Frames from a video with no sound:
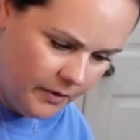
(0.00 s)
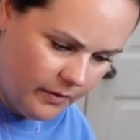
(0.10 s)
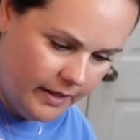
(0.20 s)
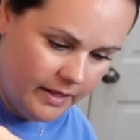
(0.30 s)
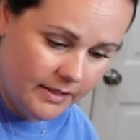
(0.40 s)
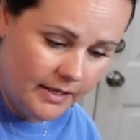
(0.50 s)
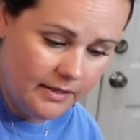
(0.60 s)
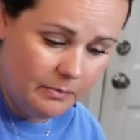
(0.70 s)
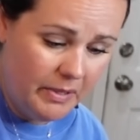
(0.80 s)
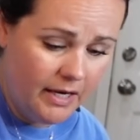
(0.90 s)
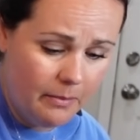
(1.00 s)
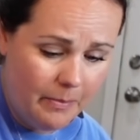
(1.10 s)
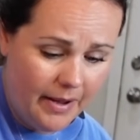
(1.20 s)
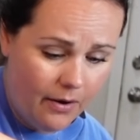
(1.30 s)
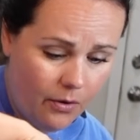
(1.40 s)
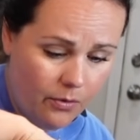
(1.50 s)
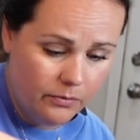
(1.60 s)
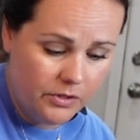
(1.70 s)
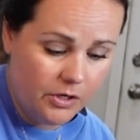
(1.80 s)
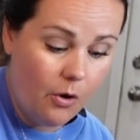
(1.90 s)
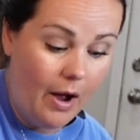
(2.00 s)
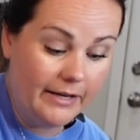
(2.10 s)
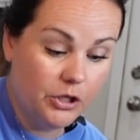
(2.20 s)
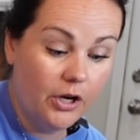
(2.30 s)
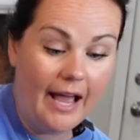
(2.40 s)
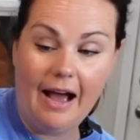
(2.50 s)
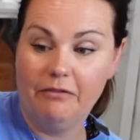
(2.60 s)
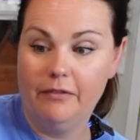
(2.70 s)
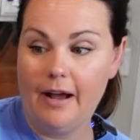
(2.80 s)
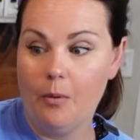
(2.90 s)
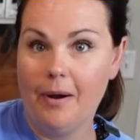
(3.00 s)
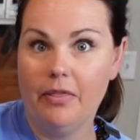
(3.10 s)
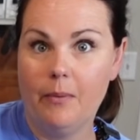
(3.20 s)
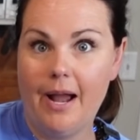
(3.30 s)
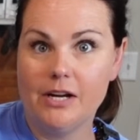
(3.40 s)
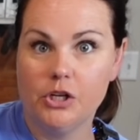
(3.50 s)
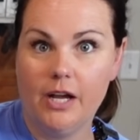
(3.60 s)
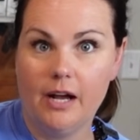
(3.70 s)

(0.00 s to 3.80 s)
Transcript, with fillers: Okay, this has been about, oh, I took half of it out, by the way.